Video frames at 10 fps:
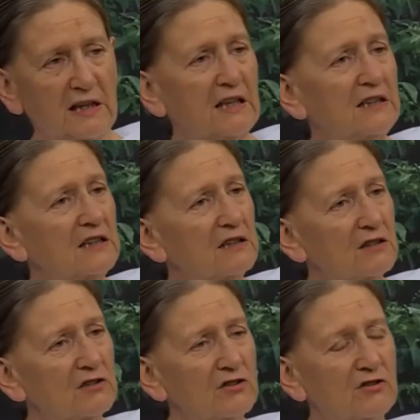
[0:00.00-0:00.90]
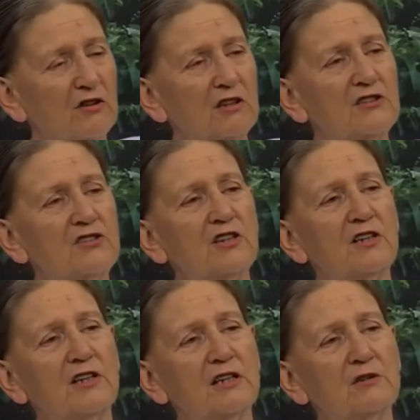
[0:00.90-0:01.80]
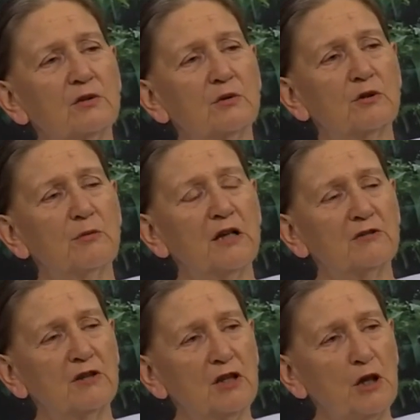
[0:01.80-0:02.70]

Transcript: And in astrology, they talk about